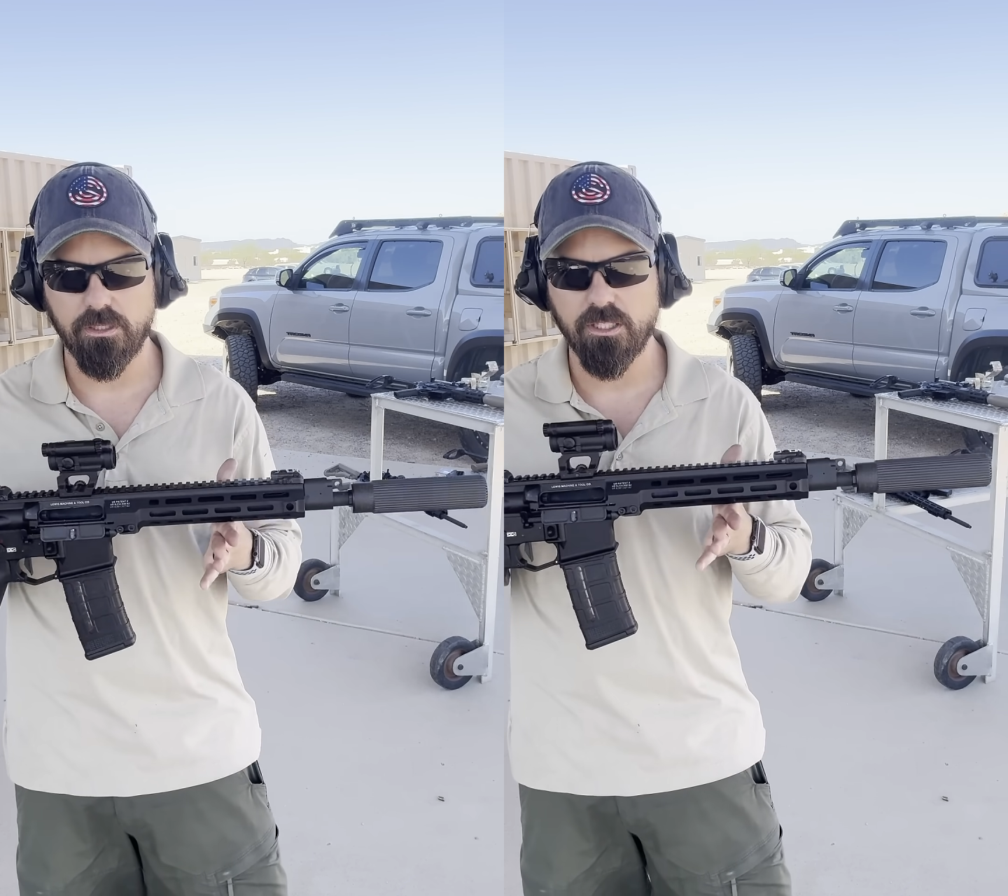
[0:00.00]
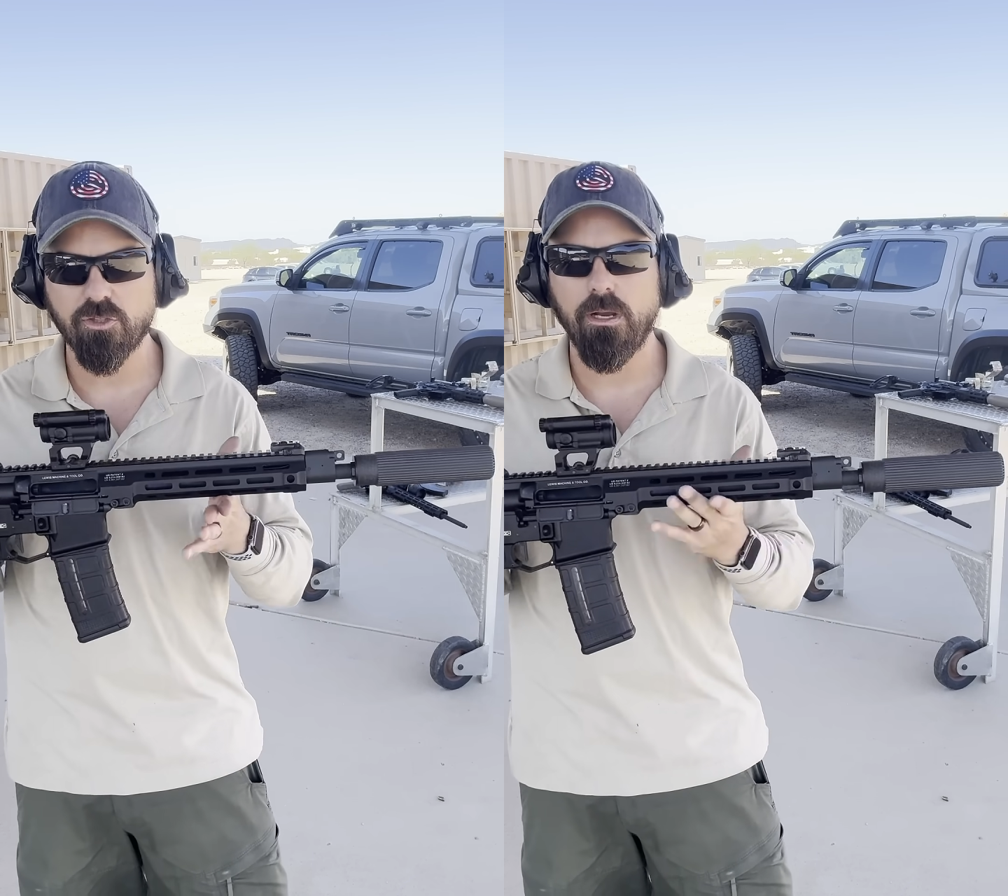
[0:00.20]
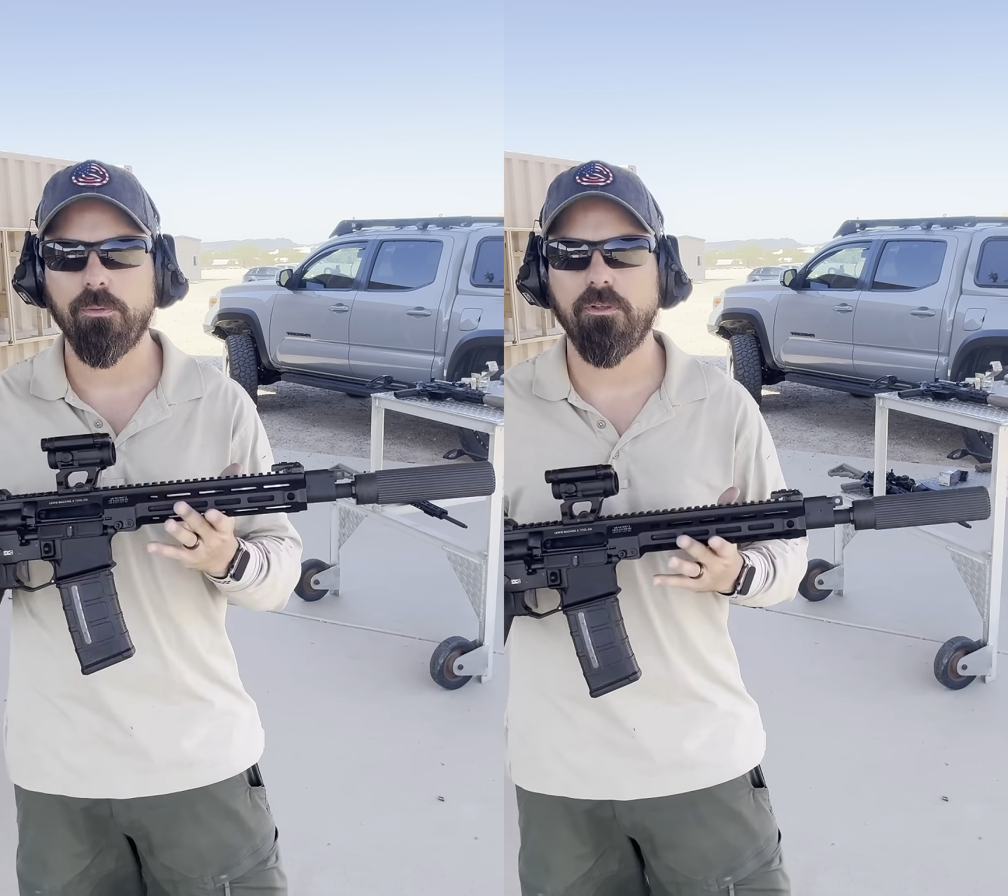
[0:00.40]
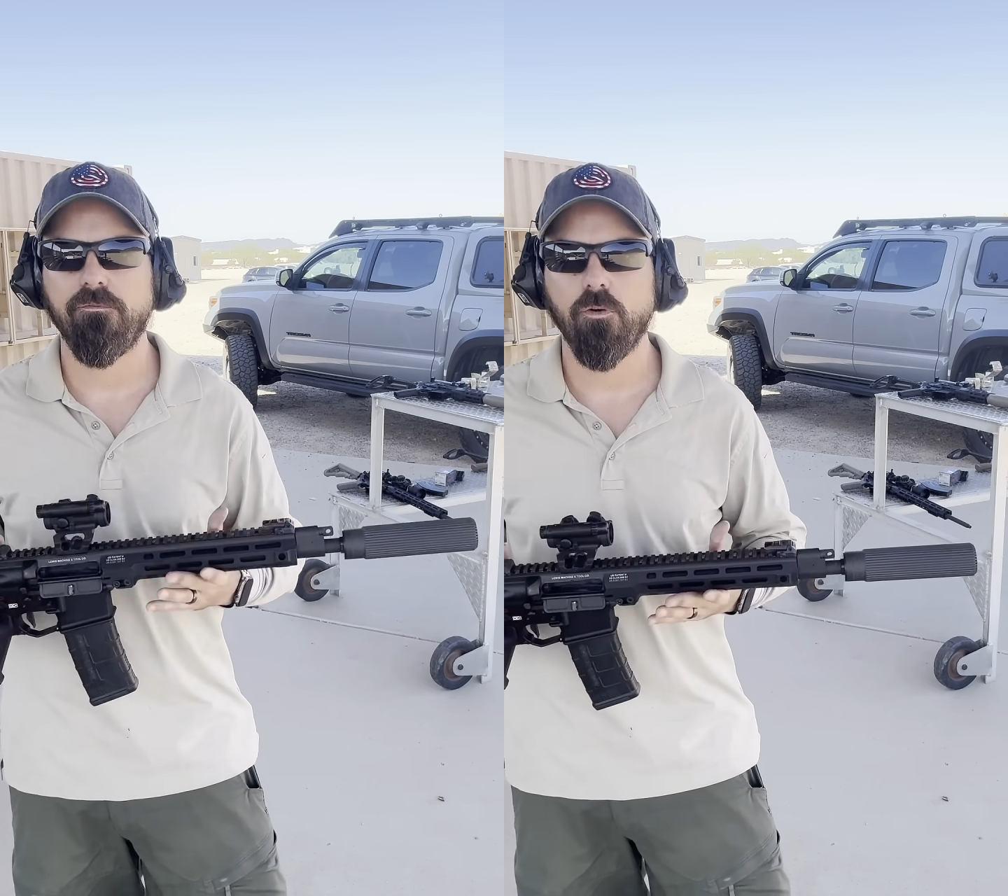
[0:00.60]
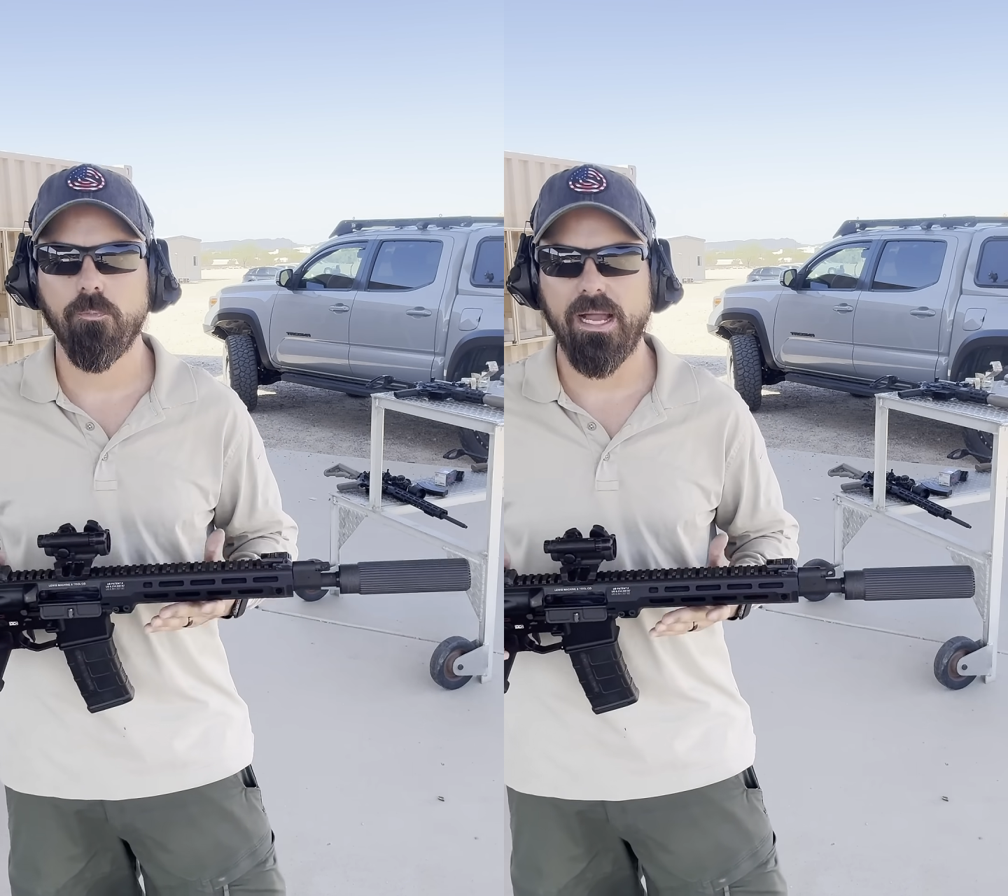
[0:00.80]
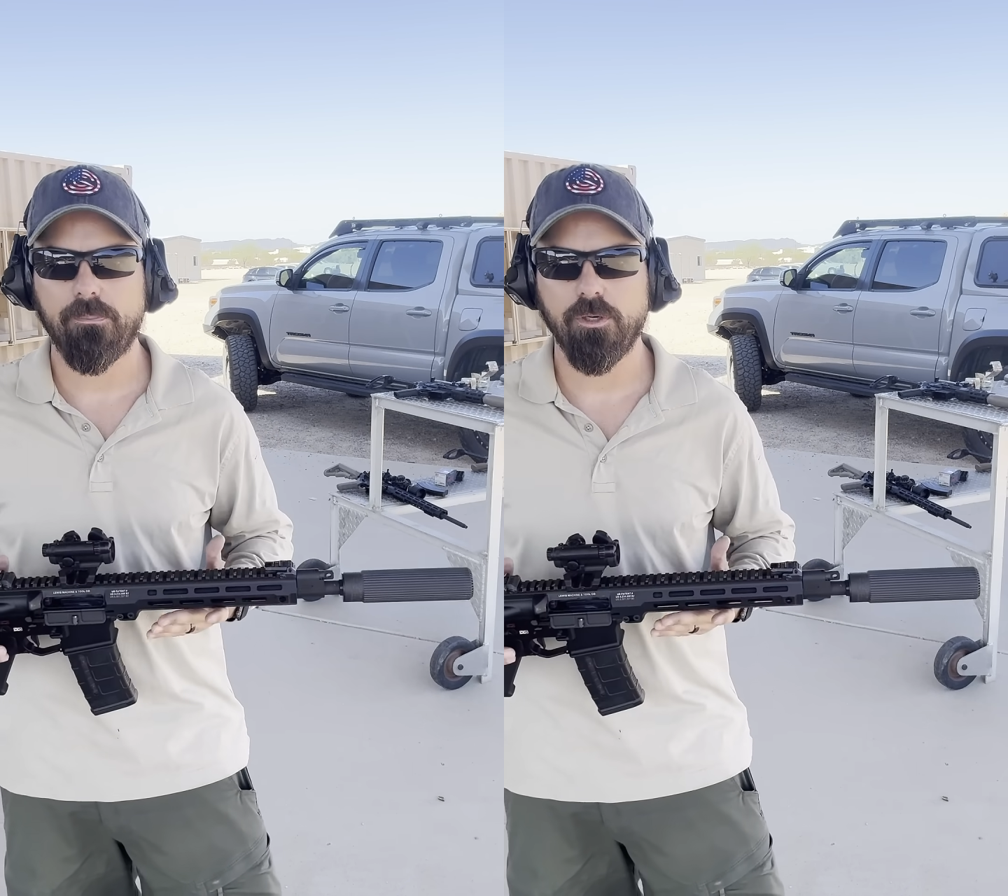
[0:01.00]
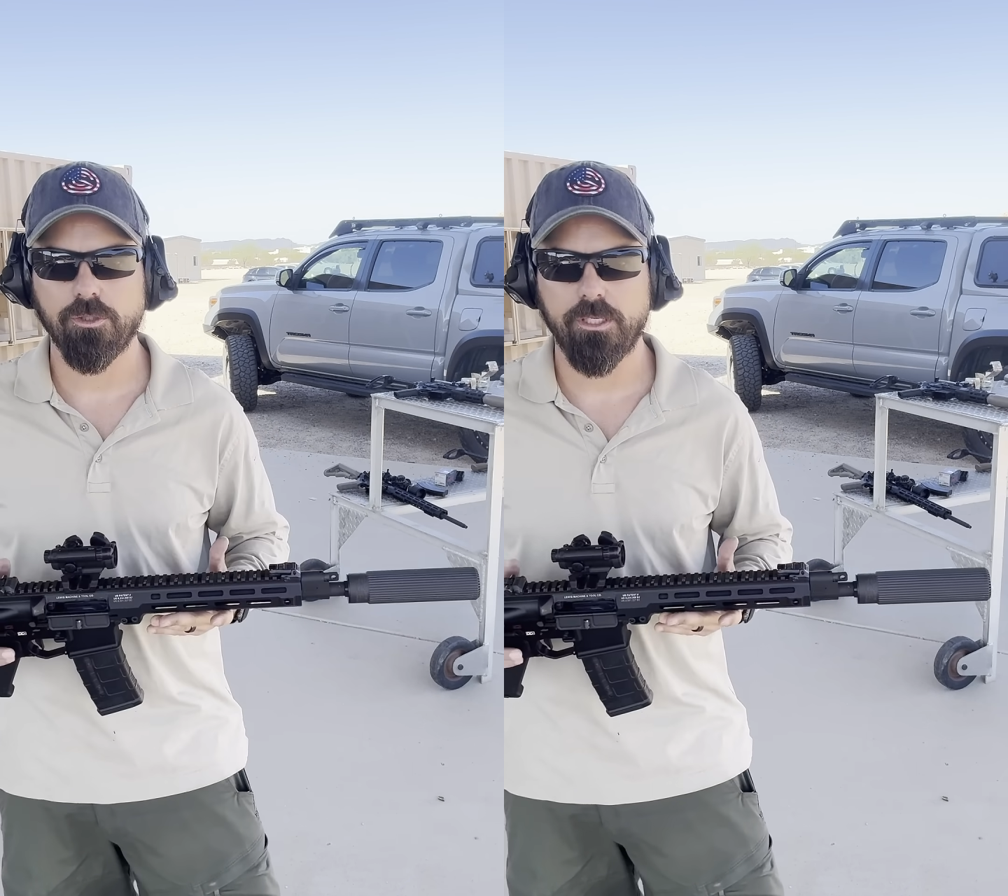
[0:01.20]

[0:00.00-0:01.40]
Let's try it with a full back pressure